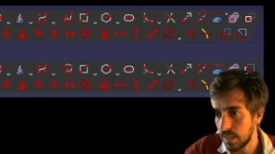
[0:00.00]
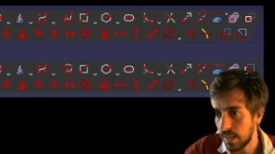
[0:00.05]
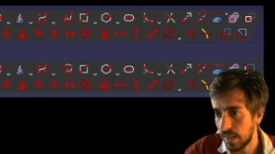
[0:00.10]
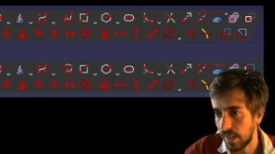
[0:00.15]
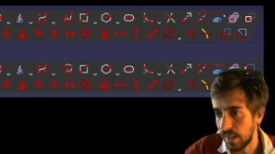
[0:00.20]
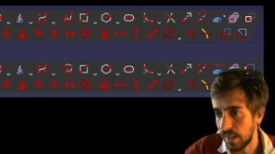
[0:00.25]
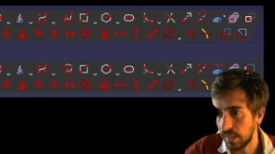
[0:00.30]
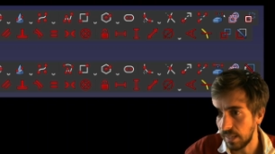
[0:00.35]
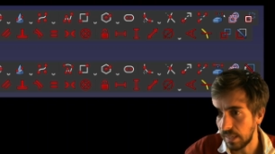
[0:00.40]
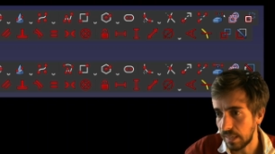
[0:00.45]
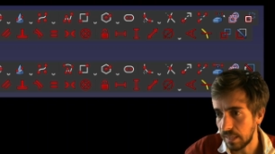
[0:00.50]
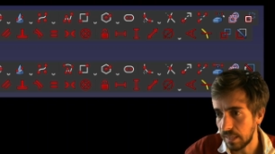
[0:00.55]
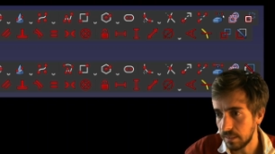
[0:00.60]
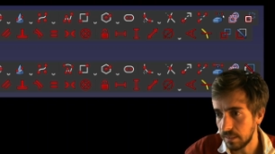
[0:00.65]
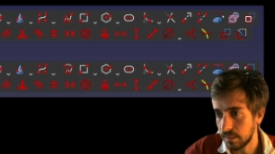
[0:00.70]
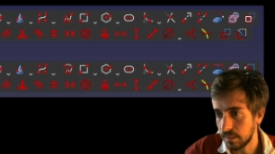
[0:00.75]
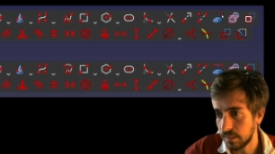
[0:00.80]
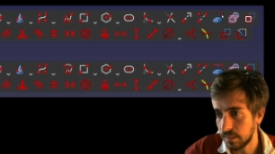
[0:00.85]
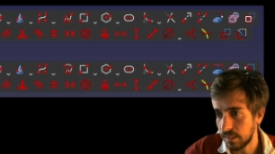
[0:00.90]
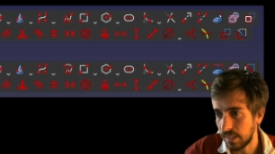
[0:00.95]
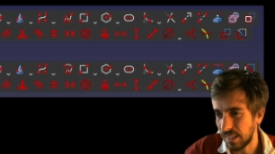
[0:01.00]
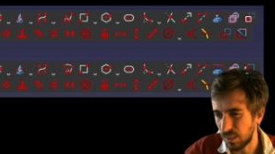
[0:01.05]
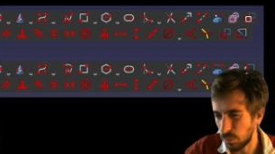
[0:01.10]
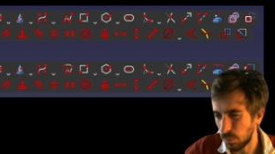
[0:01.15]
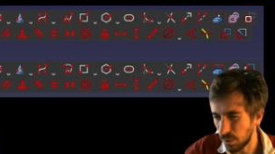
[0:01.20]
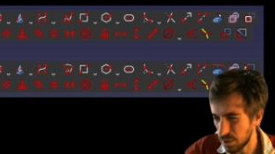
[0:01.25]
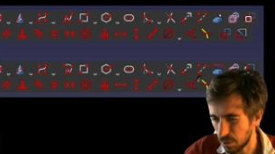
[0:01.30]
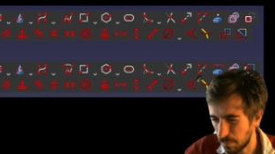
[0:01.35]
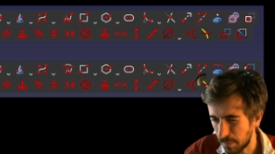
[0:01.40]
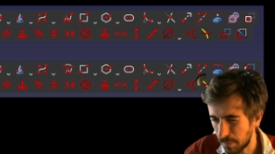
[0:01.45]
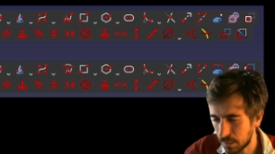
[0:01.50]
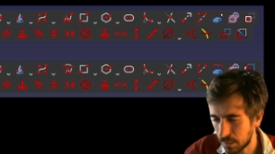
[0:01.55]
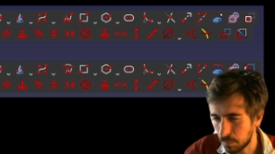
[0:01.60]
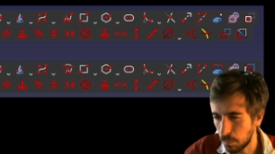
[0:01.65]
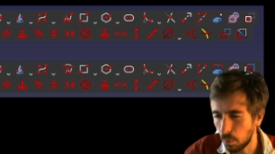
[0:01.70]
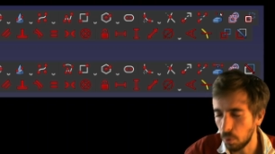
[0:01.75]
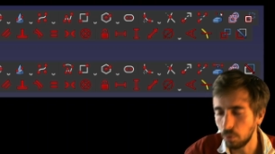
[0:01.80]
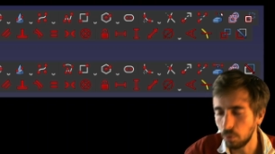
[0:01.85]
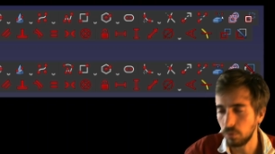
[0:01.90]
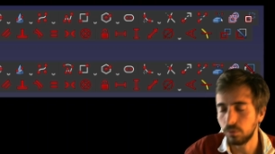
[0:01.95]
And it was a bit
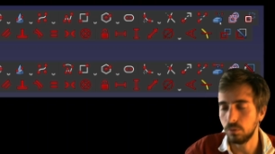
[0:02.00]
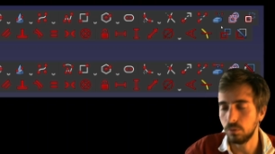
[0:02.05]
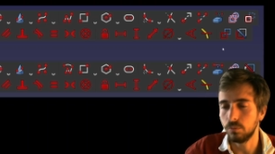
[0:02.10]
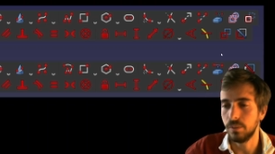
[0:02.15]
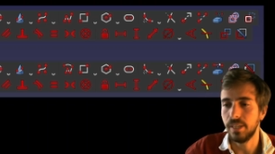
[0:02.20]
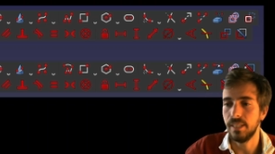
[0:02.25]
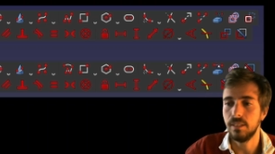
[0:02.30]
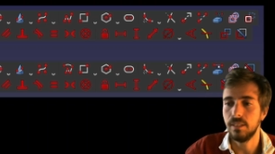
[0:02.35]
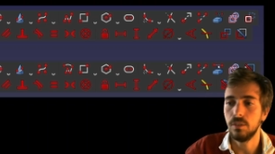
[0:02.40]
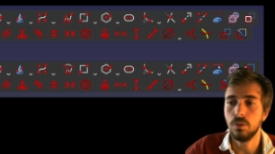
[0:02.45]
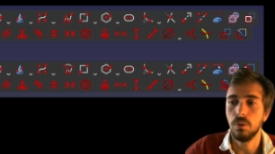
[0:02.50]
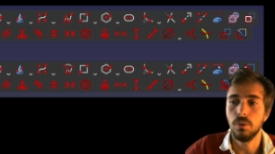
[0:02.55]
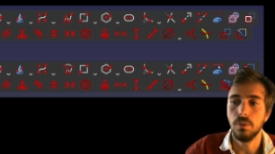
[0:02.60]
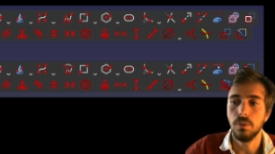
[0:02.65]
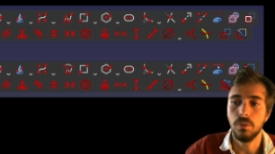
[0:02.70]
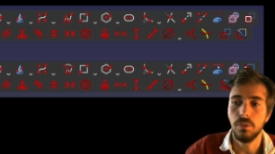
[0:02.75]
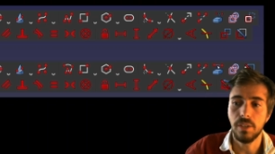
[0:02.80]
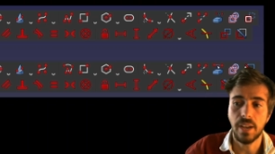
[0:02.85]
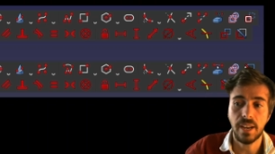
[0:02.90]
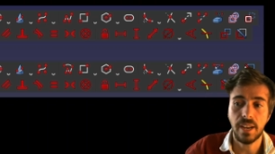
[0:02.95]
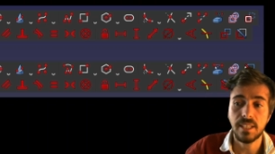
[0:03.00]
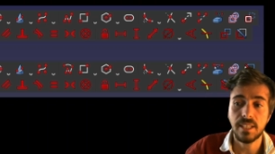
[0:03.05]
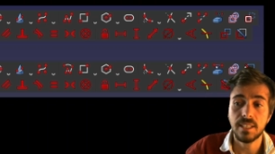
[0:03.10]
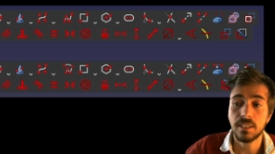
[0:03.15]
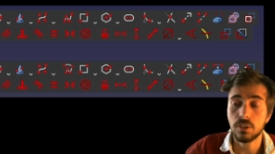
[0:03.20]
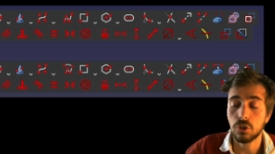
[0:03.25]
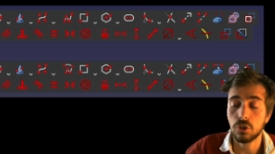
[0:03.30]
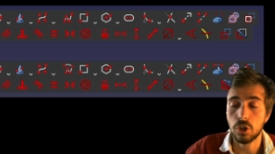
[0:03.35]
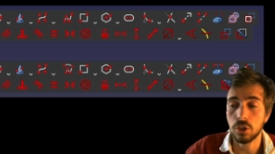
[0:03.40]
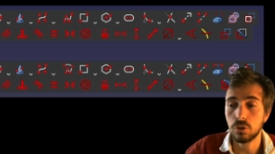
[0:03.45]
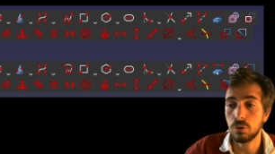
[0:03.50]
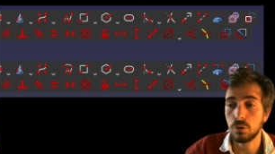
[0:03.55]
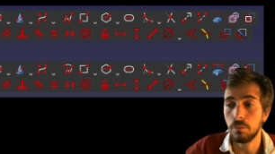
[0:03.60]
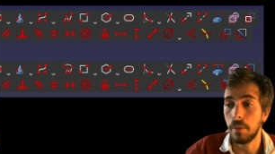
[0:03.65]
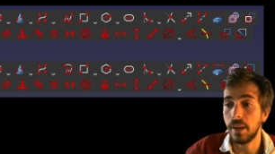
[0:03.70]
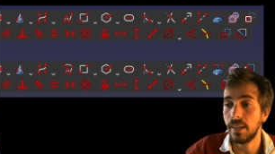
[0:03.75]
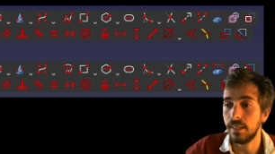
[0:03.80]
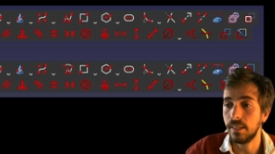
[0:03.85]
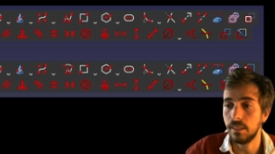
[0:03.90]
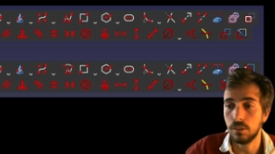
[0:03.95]
small to read, so the idea is just to
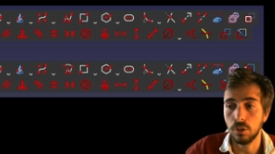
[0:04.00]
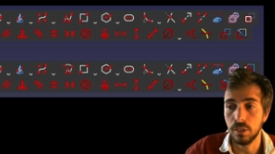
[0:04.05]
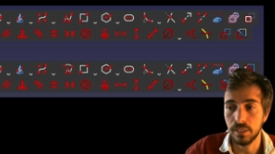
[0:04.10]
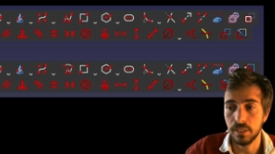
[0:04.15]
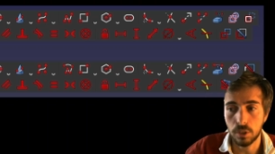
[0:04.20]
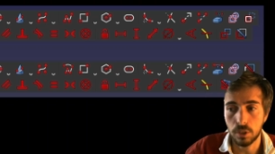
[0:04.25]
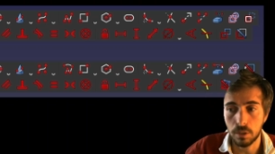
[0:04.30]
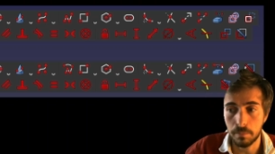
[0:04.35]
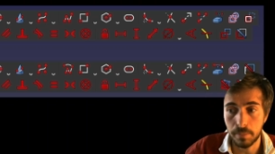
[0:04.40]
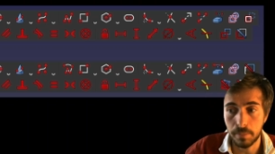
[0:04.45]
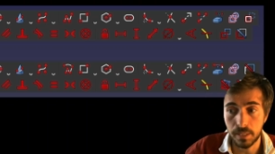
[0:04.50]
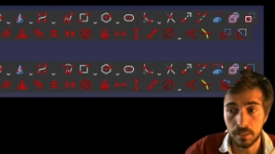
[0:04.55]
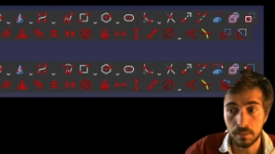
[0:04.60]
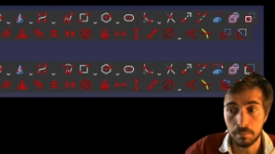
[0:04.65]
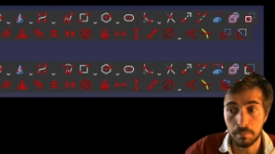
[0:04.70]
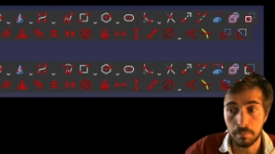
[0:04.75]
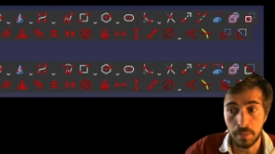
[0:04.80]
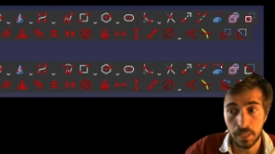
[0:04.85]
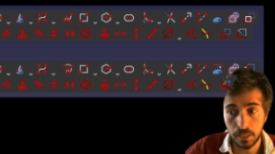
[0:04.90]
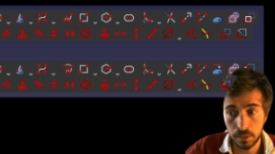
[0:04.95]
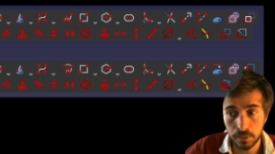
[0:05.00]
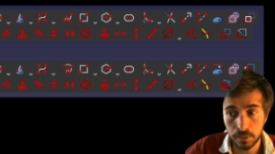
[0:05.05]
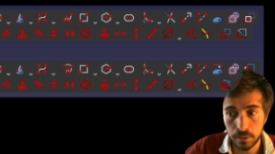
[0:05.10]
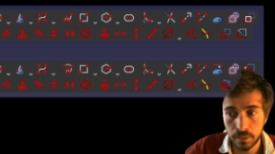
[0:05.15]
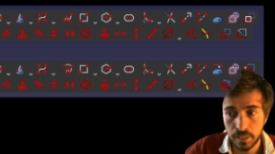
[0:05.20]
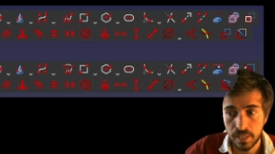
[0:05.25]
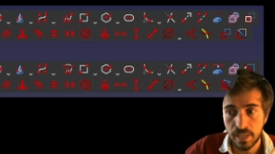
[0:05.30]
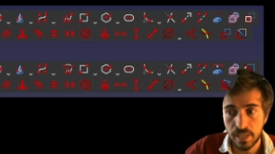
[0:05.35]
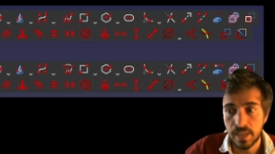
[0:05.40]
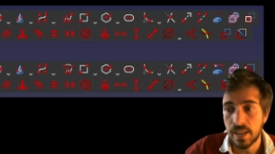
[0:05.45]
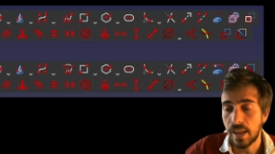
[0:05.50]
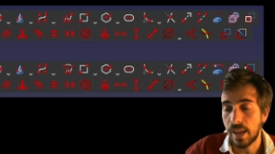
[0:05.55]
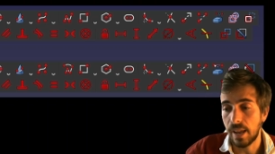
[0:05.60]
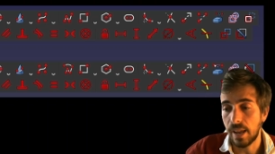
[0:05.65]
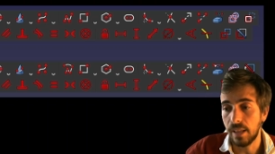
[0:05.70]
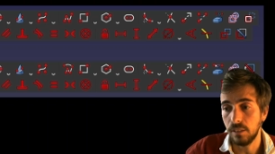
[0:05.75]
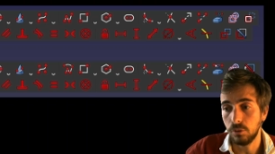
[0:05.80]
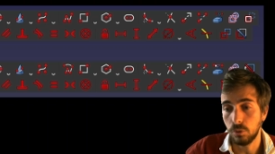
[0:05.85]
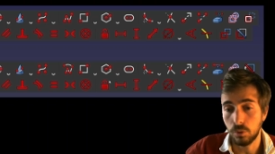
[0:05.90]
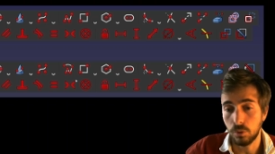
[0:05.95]
make it a little bit bigger
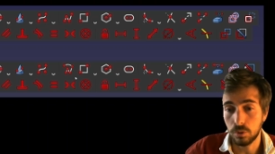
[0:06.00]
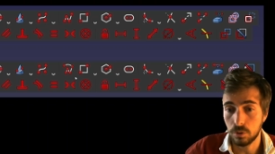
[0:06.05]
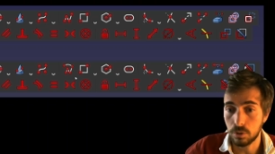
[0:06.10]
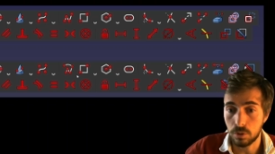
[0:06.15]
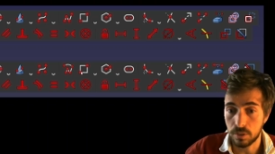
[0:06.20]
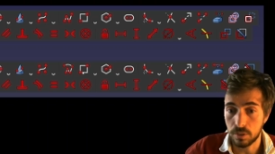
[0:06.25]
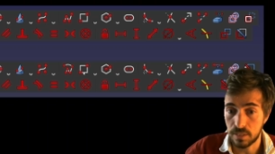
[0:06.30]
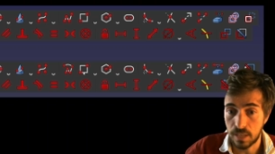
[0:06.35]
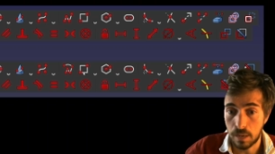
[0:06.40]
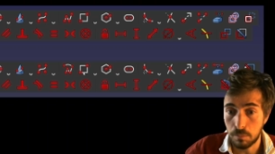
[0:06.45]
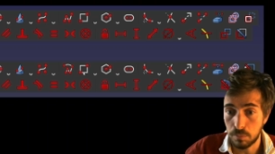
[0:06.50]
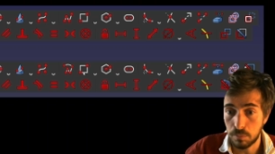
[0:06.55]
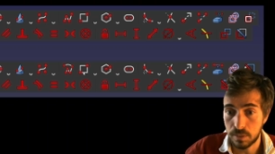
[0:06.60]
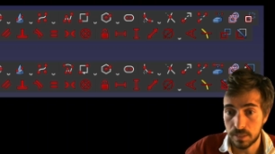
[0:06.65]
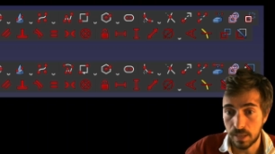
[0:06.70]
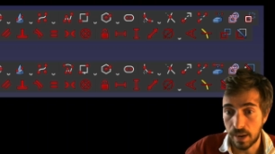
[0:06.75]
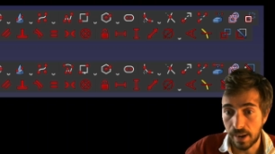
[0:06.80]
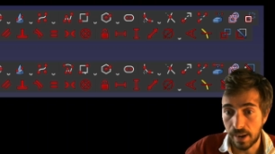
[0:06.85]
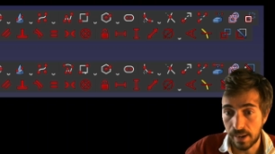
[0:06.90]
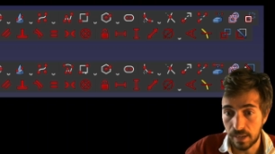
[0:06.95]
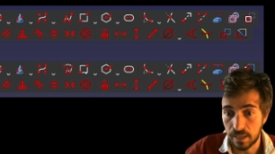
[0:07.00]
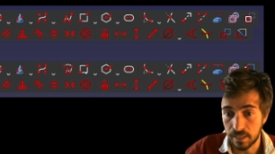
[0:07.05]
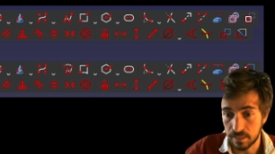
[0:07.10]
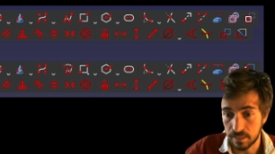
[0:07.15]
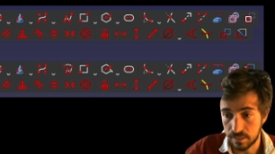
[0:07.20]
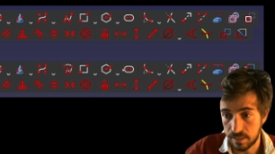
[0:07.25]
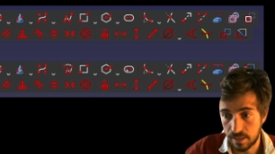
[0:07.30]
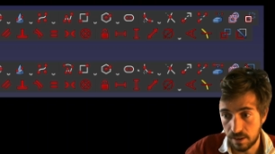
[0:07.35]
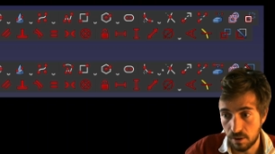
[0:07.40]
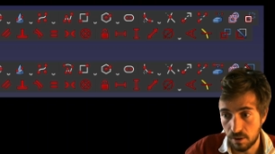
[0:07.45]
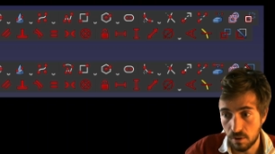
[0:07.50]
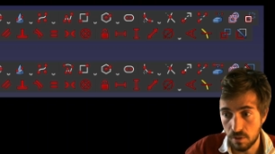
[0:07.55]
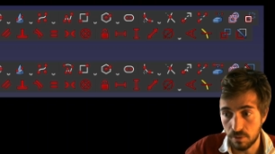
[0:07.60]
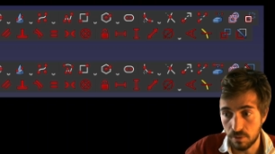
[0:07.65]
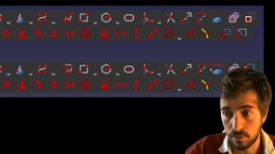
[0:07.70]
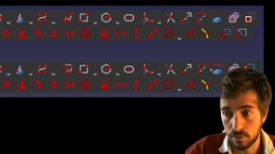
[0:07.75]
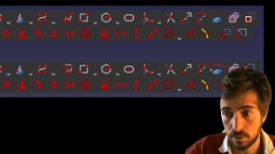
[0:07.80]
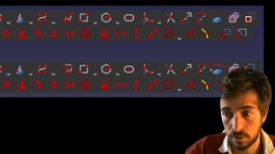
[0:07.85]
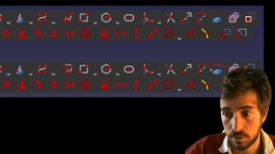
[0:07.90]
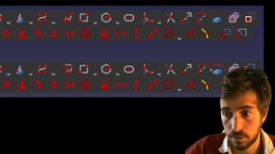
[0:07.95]
and to use the same style as the
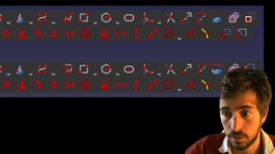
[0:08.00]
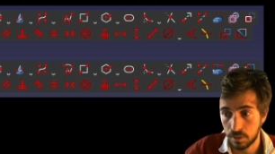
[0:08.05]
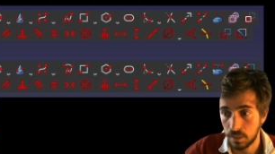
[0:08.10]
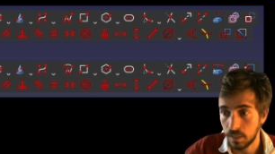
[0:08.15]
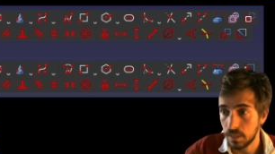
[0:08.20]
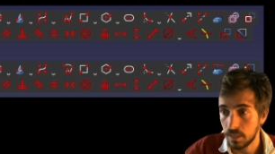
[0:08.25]
others.